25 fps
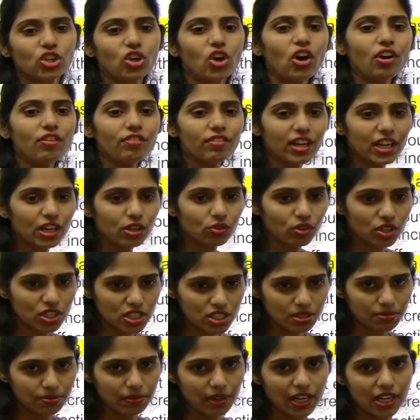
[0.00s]
of
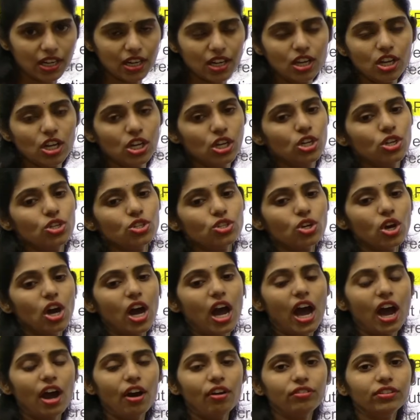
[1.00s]
investment. So
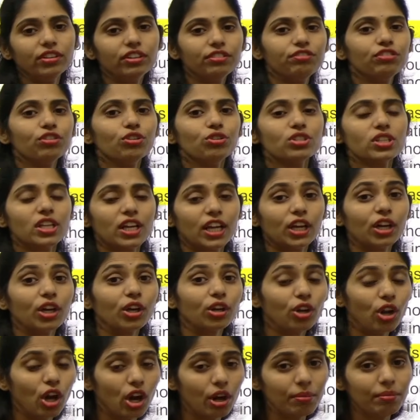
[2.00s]
how the future
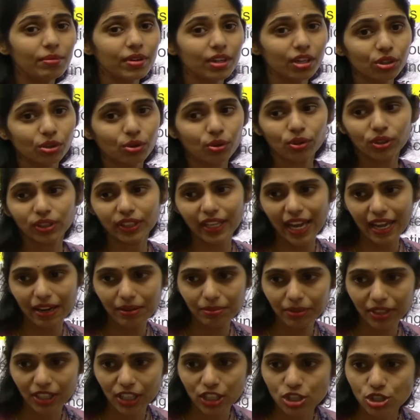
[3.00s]
economic growth can
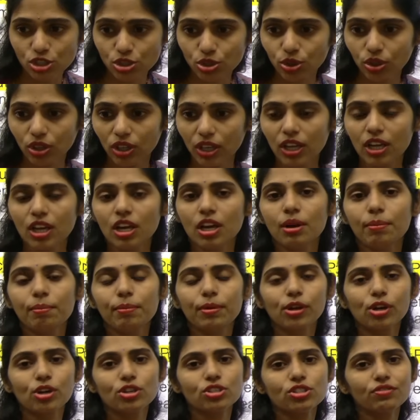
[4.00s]
be ensured
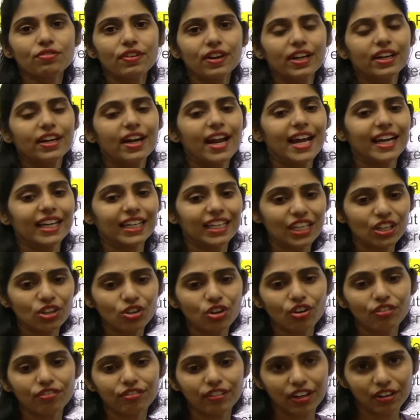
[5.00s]
because of attracting
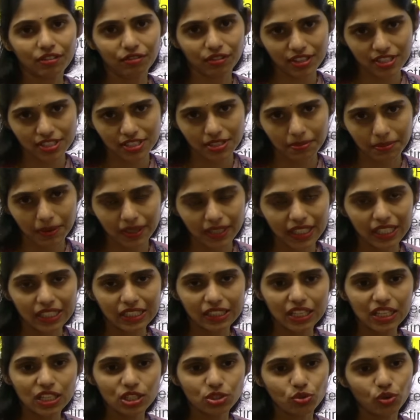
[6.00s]
of investment in
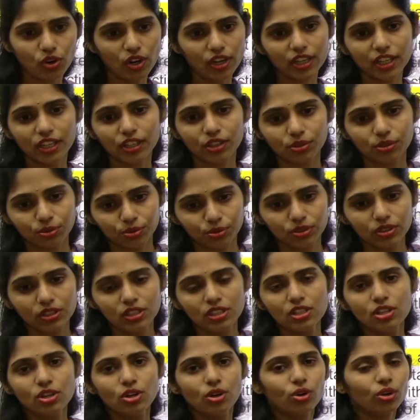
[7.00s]
this quarter two.
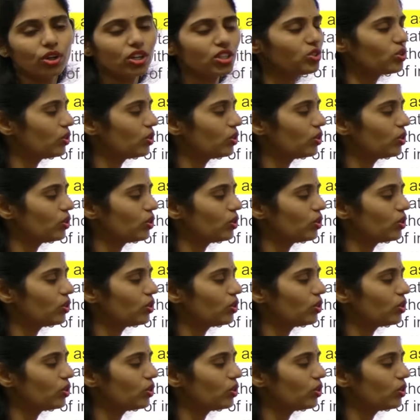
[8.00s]
Okay, so